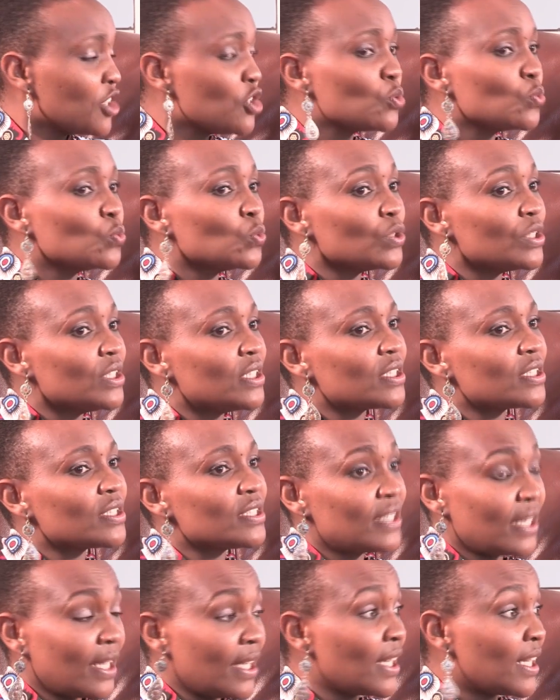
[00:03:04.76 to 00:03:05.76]
and you would
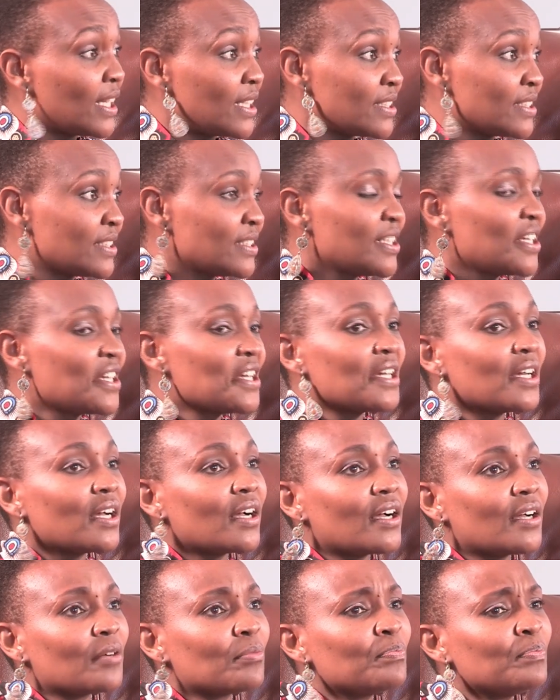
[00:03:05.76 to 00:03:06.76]
tell us,
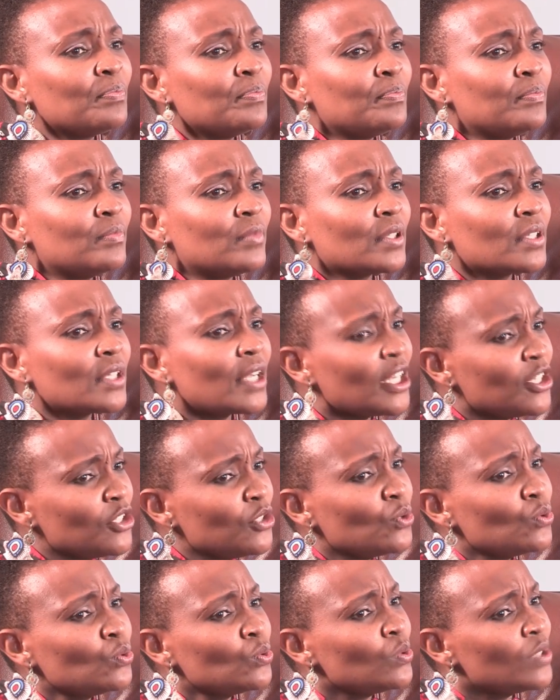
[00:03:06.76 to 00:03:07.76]
can
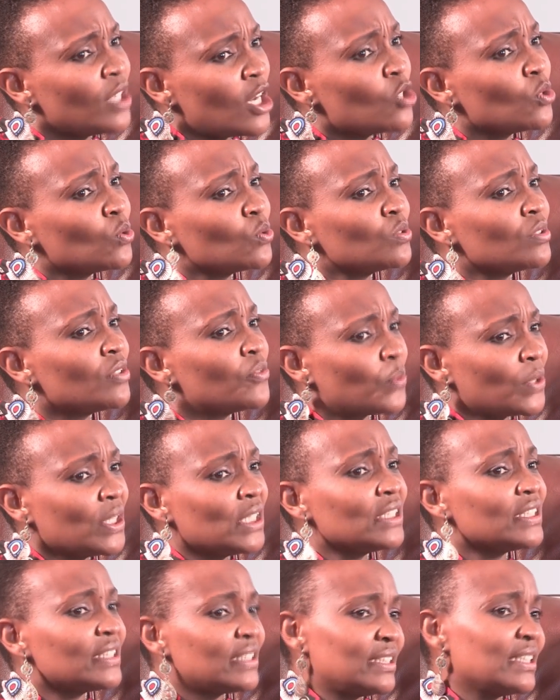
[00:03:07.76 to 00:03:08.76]
you now
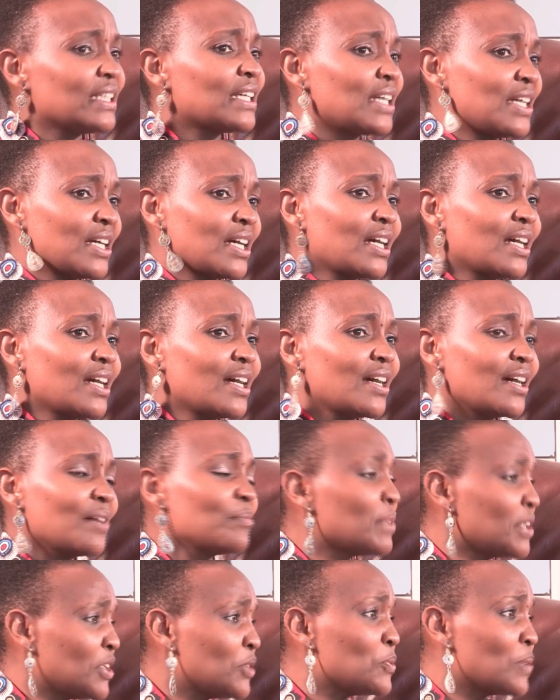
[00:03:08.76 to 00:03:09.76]
really seek
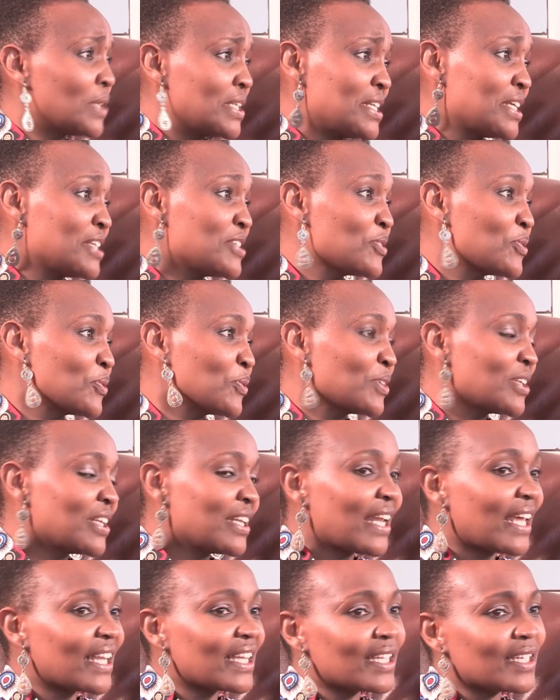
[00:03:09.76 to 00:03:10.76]
medical attention?
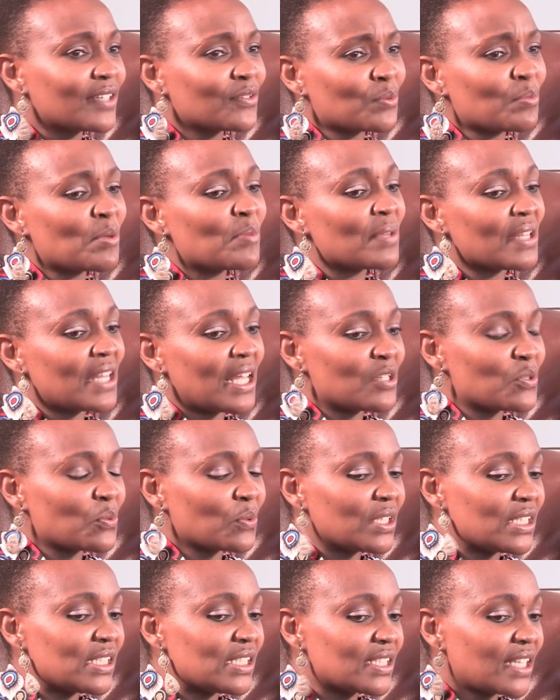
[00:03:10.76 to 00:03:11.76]
And I remember that's
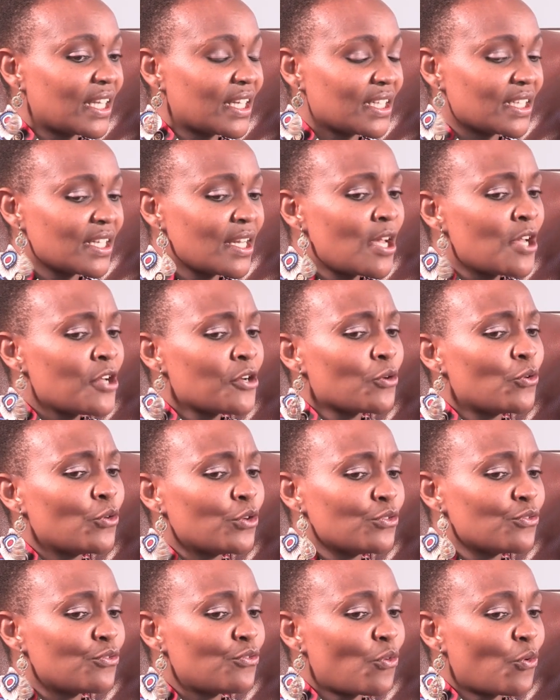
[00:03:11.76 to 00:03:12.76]
when he started
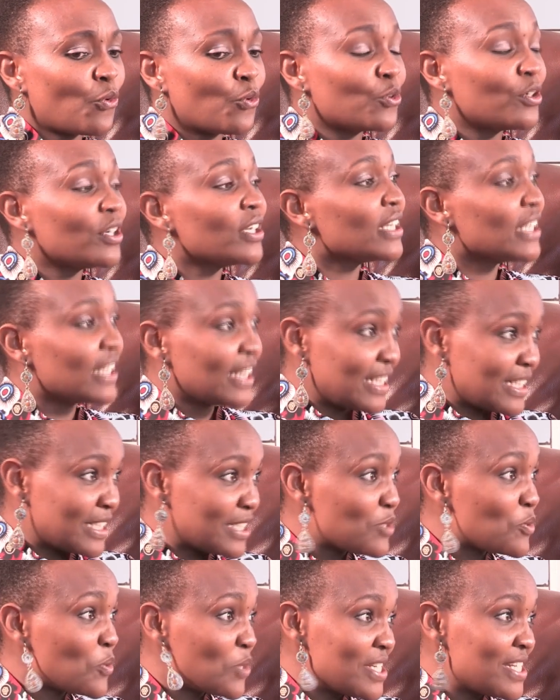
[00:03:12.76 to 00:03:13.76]
going for the
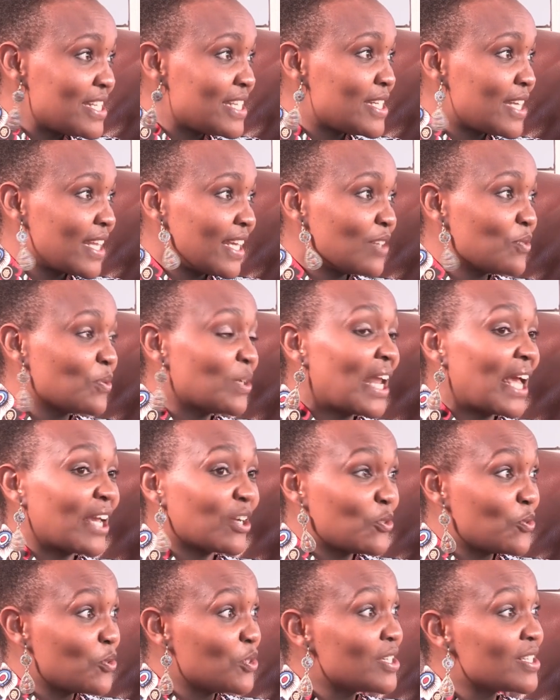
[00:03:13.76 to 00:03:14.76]
2010 when I
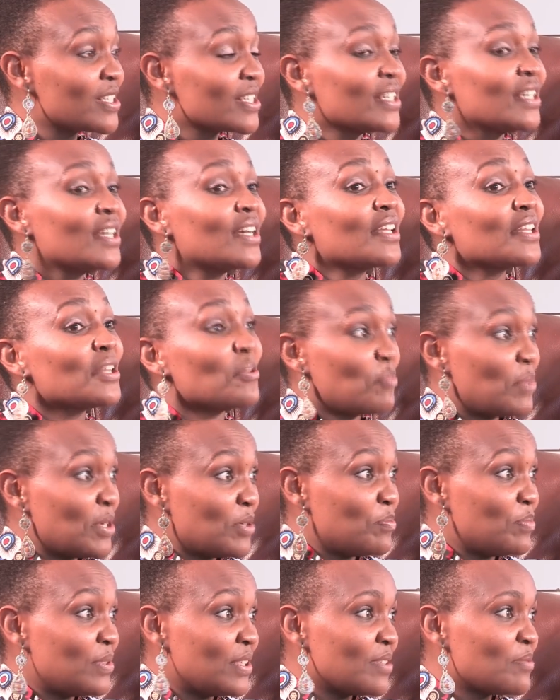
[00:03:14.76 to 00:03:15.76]
got the
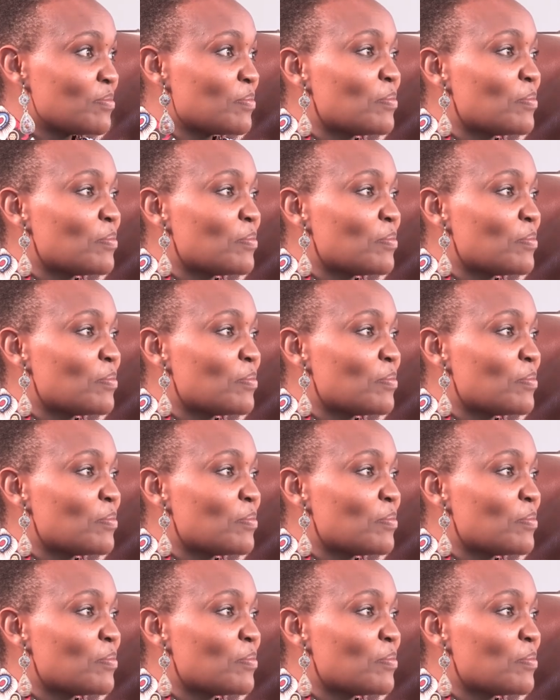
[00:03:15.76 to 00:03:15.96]
baby.